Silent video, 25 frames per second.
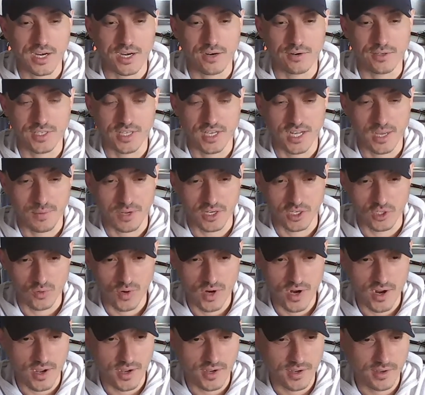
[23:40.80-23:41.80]
Aerodynamic
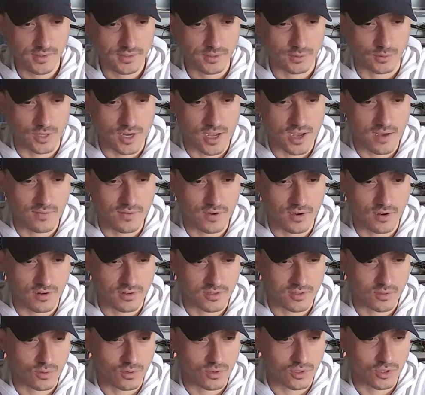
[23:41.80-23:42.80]
drag, or F
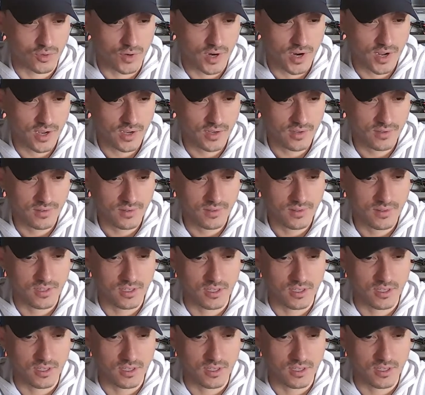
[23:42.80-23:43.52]
underscore drag,